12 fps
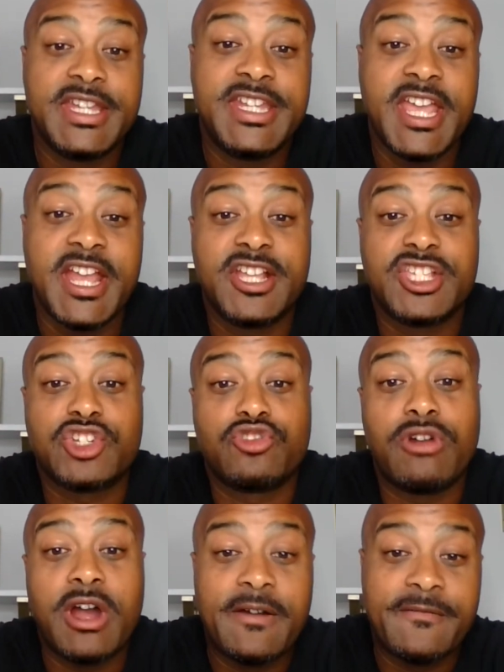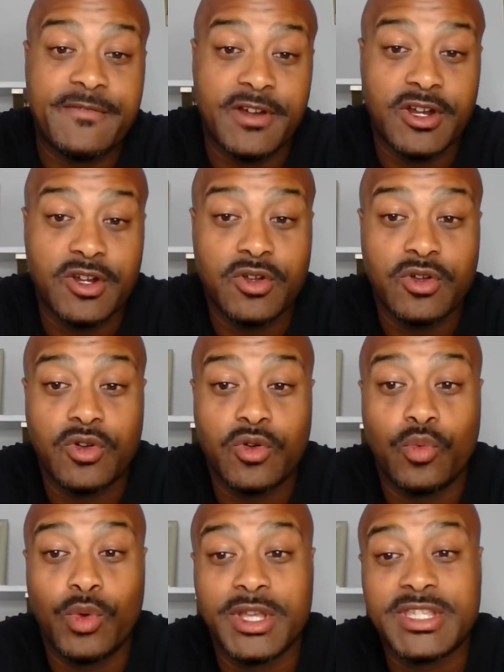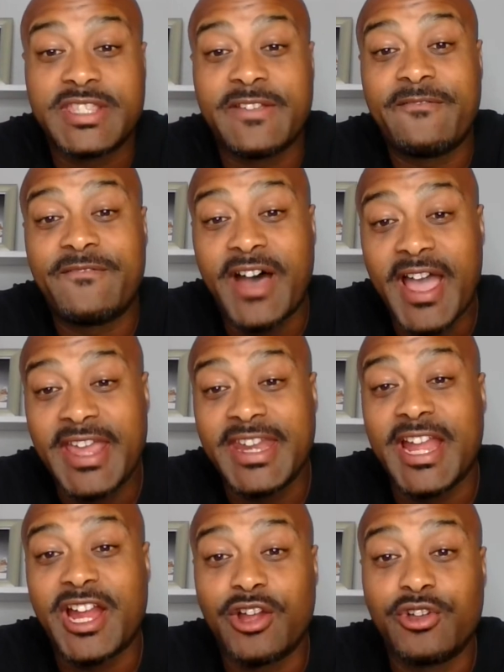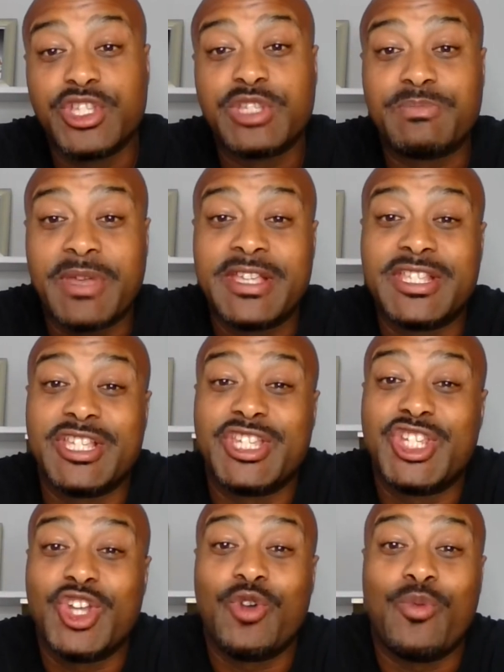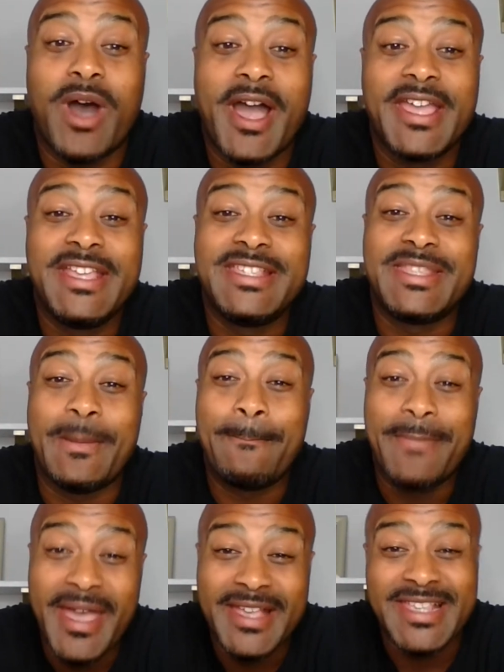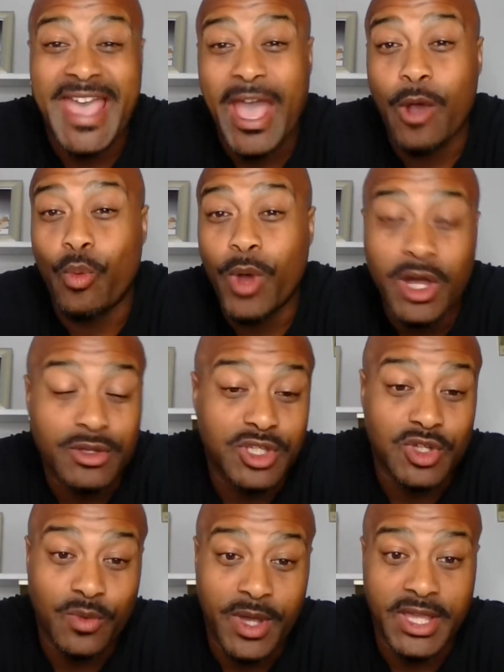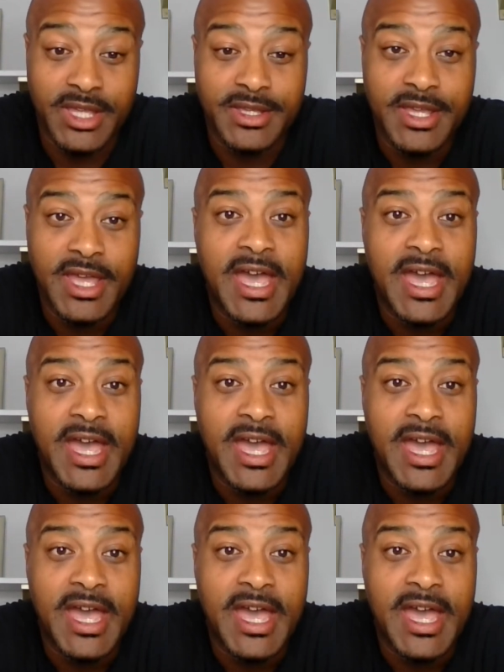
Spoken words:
Terence Crawford wants to fight Errol Spence to show why he's the best at welterweight.